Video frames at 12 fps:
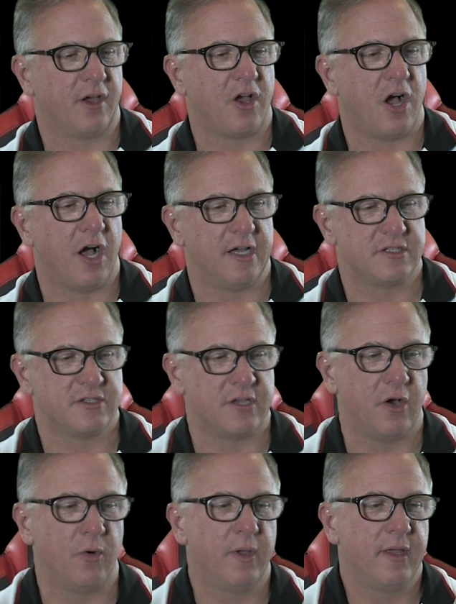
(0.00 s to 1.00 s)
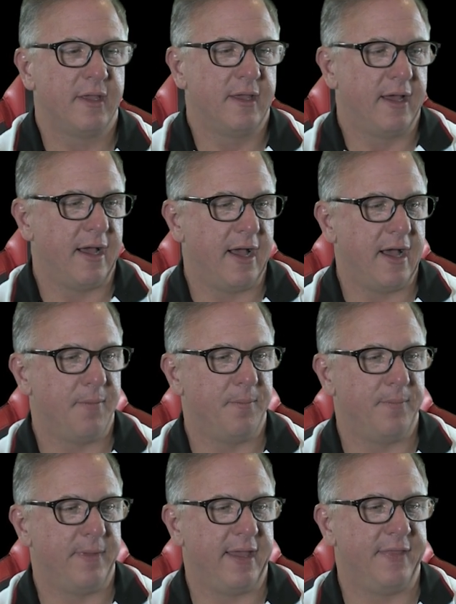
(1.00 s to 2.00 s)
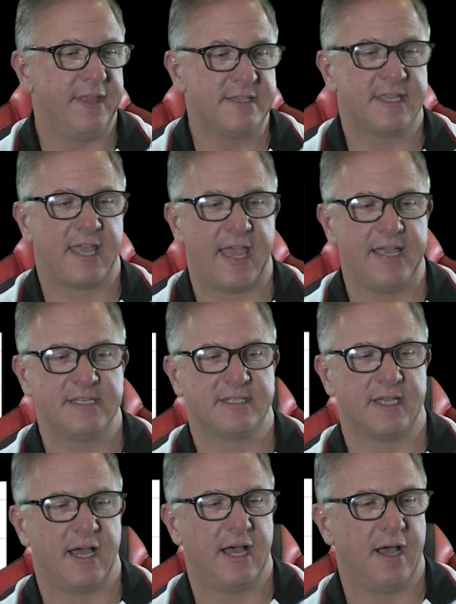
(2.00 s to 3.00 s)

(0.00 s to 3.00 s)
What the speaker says: cost. So in this case,